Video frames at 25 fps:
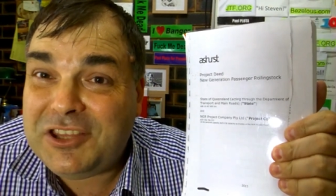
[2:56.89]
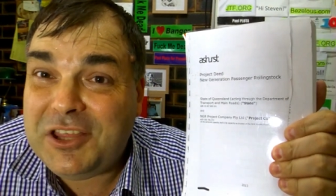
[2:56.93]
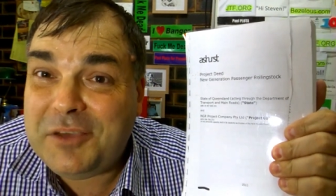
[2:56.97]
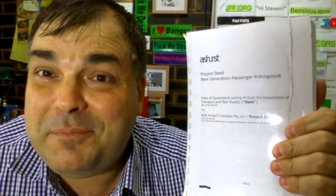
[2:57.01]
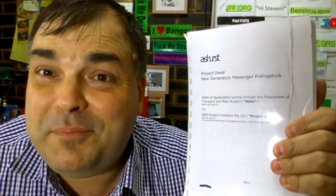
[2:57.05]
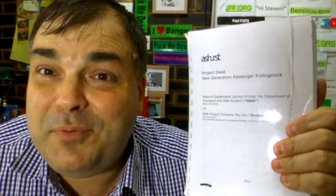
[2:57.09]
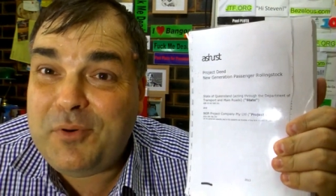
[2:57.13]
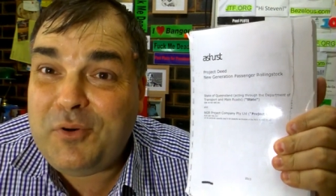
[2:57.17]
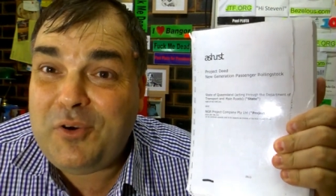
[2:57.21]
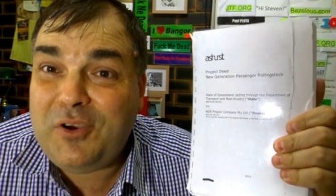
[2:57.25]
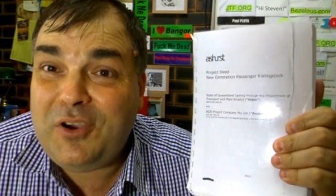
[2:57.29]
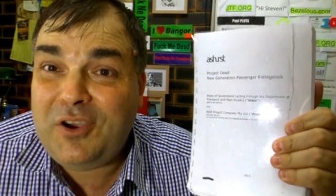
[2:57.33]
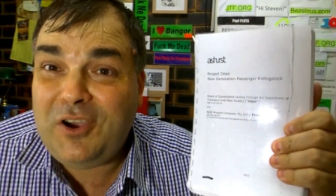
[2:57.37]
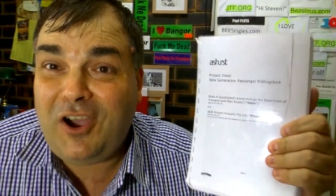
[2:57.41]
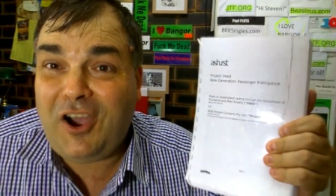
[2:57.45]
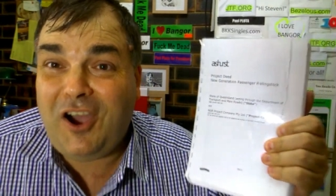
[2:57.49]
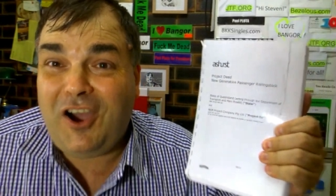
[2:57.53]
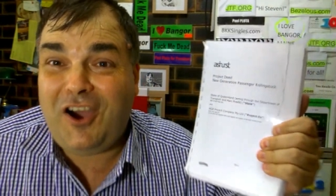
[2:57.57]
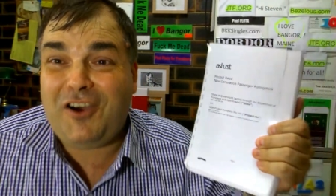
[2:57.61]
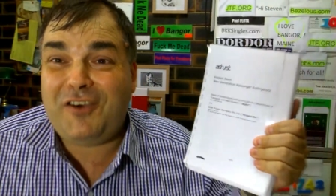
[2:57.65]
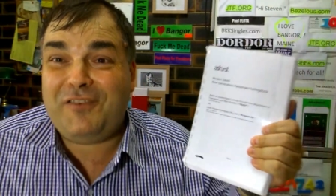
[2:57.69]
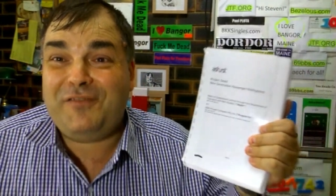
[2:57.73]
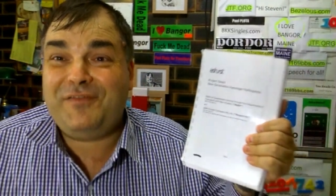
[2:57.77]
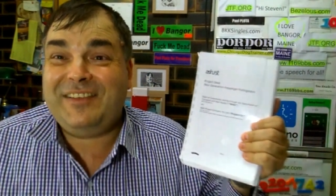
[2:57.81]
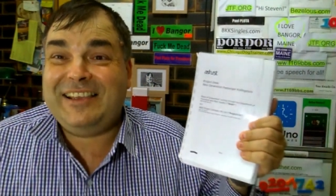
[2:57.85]
The Book
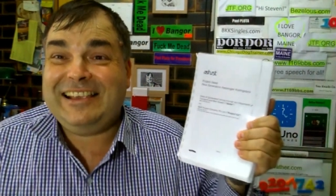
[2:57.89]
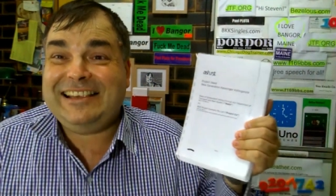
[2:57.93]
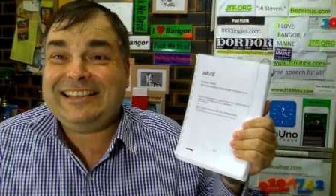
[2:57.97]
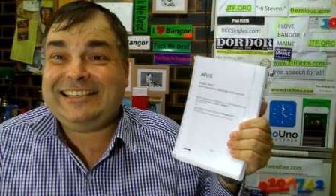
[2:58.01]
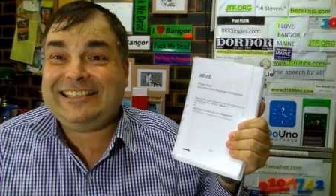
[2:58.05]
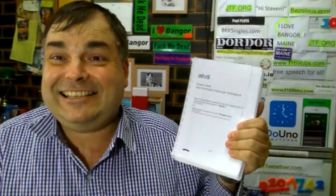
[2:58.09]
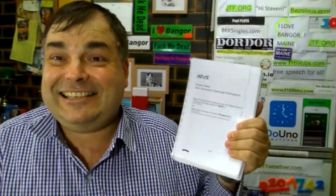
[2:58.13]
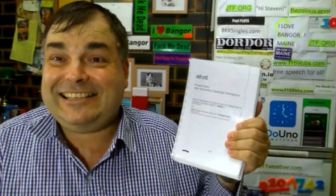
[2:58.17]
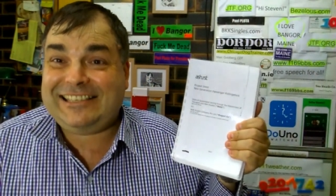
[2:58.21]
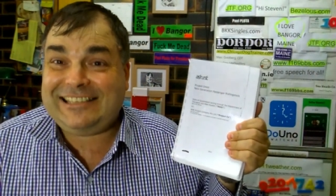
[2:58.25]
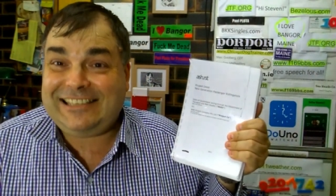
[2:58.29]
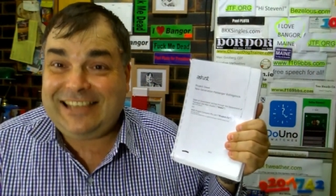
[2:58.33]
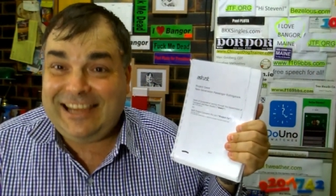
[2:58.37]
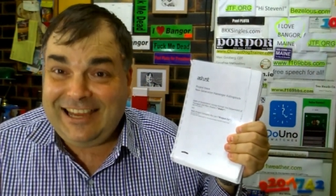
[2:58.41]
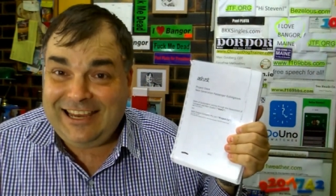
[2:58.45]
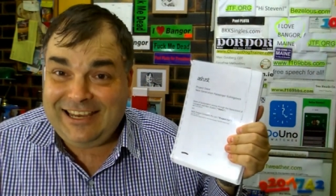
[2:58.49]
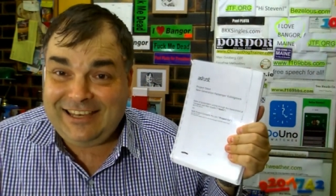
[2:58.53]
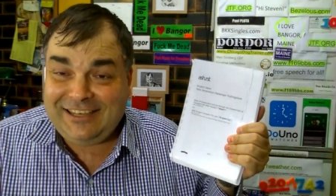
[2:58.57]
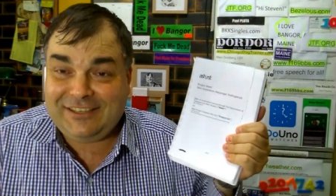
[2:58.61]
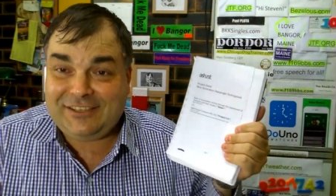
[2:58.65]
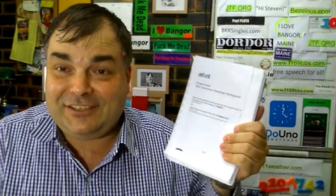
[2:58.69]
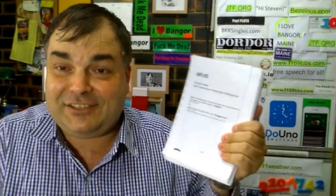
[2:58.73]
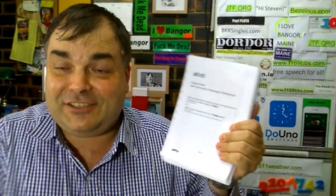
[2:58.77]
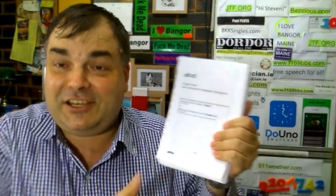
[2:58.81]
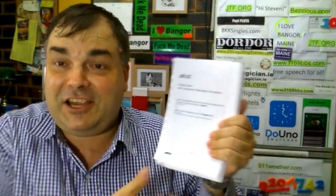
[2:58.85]
of
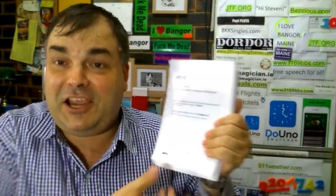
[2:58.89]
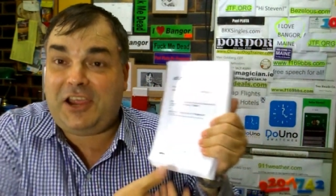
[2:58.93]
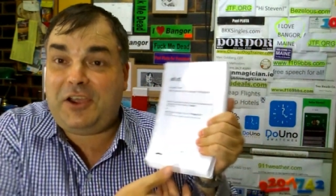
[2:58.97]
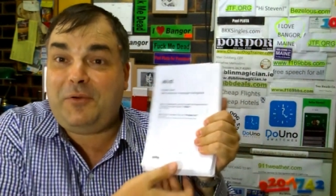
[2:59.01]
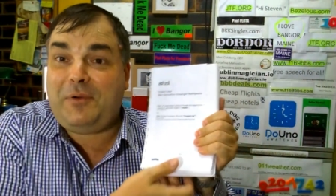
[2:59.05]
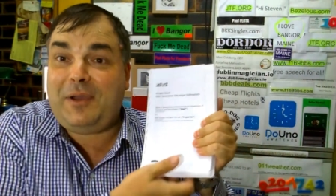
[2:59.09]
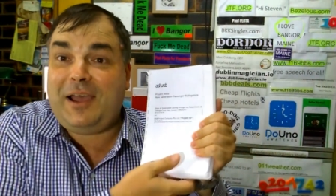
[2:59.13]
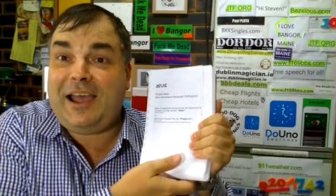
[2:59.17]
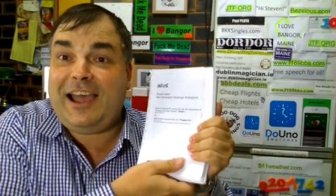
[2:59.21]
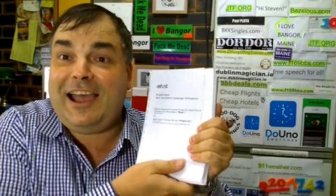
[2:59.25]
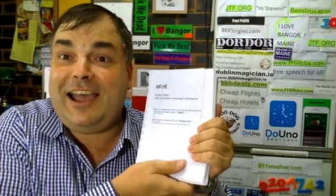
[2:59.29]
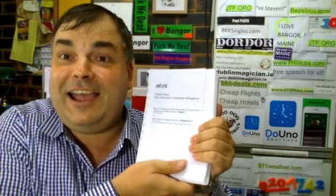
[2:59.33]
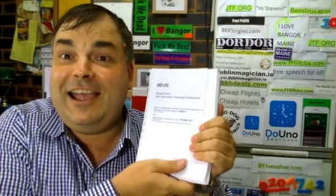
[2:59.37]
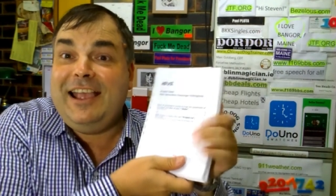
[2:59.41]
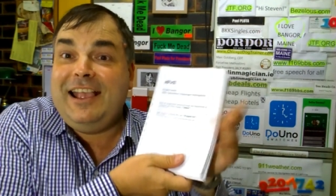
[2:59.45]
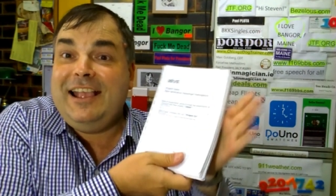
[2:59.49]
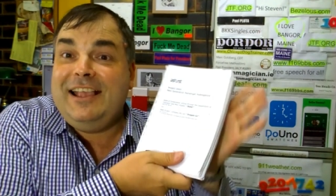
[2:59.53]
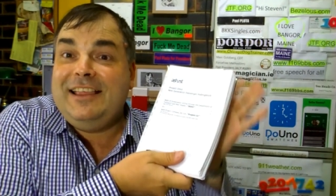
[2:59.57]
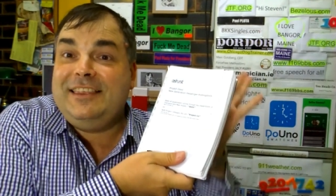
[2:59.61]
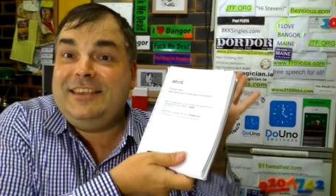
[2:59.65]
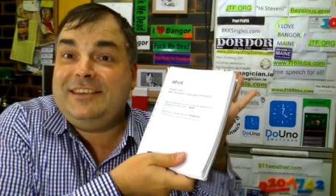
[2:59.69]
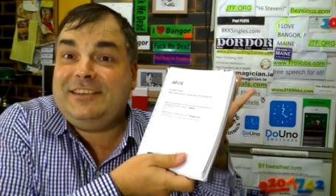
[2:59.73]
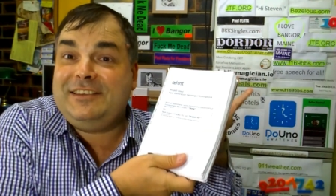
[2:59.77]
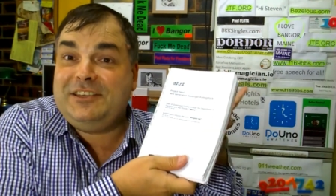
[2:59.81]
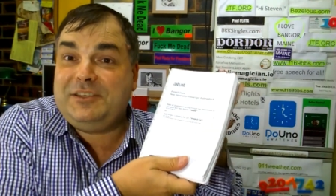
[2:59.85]
Sins. So
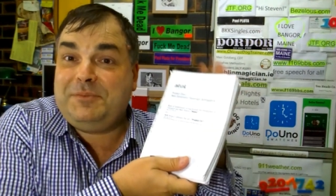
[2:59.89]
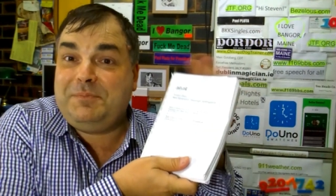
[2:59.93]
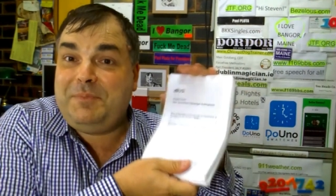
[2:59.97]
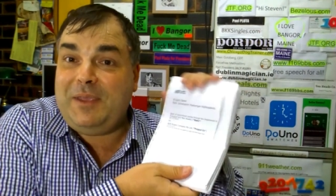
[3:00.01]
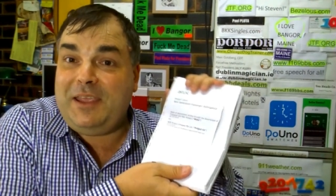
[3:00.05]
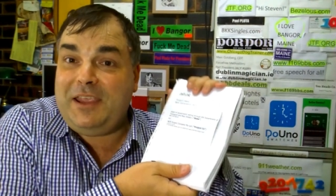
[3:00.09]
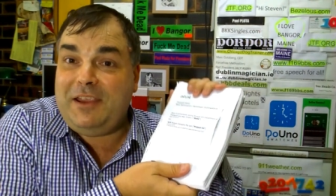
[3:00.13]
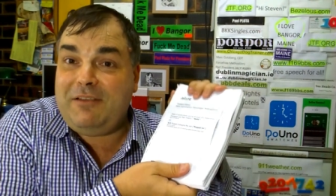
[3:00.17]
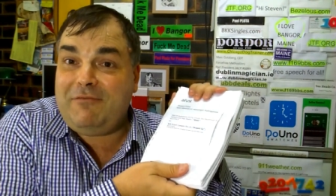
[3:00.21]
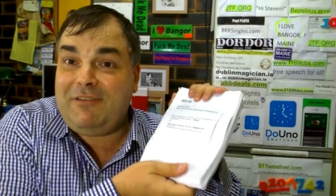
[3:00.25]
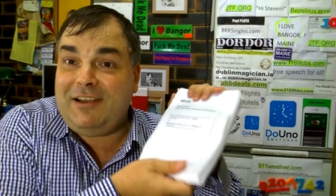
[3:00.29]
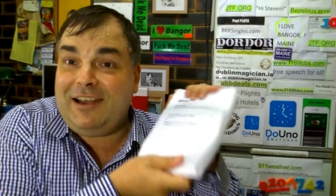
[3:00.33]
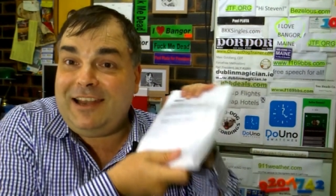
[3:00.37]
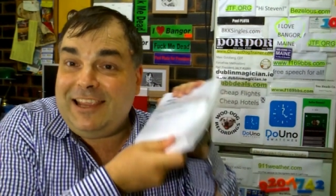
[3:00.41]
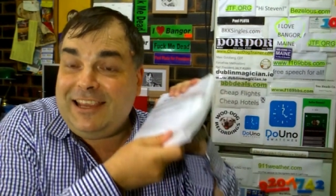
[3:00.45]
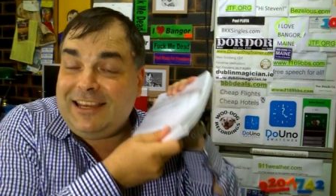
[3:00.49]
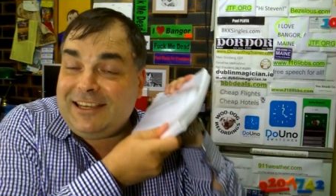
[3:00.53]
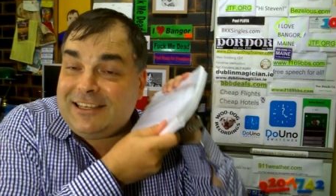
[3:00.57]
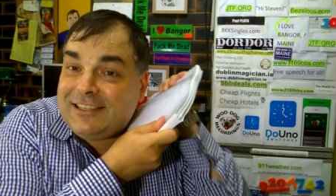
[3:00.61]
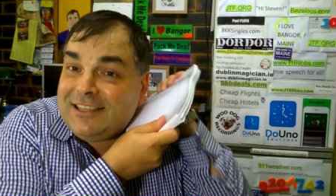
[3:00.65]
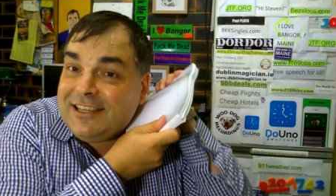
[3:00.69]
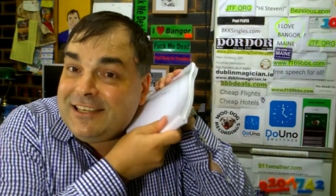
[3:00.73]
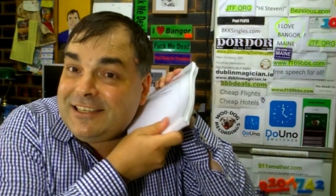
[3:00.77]
this is being released.